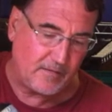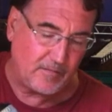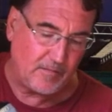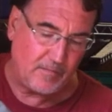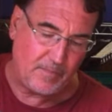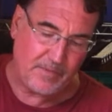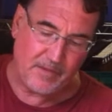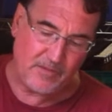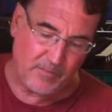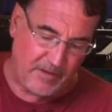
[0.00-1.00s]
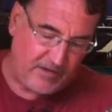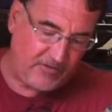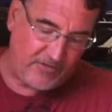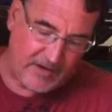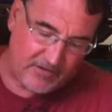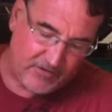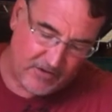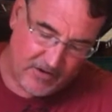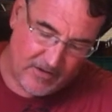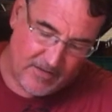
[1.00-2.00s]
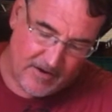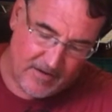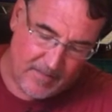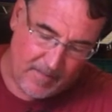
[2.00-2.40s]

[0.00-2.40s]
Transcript: The base fastened on there.